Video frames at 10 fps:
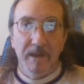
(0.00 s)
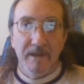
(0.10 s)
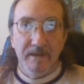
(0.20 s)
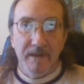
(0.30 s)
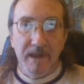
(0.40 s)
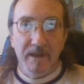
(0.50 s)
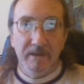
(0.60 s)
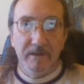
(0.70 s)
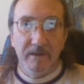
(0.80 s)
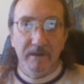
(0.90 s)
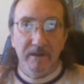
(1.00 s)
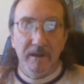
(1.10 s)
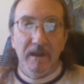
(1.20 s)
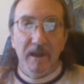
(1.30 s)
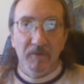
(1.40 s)
Then,
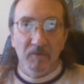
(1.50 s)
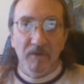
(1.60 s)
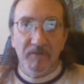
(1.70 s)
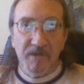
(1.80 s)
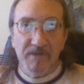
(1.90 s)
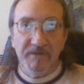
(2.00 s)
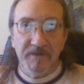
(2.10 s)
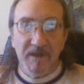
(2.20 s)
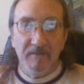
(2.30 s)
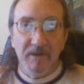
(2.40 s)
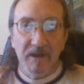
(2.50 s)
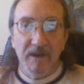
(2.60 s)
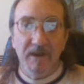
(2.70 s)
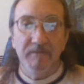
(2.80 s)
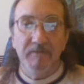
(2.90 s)
at roughly the same
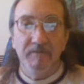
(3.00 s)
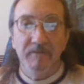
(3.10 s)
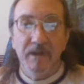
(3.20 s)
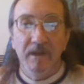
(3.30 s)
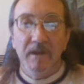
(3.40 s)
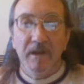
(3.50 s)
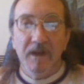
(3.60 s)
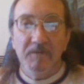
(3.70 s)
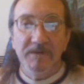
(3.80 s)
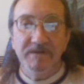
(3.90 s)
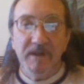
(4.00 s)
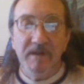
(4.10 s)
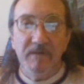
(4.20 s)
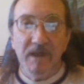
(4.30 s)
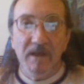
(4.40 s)
time, I
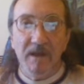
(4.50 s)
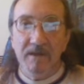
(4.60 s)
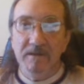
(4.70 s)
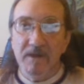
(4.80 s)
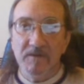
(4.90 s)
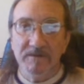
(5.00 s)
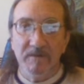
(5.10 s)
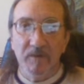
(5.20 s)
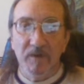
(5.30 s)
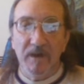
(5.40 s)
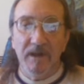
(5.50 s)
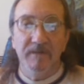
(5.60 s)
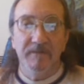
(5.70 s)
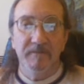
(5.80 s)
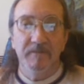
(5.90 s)
received yet another
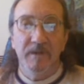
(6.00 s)
surprise.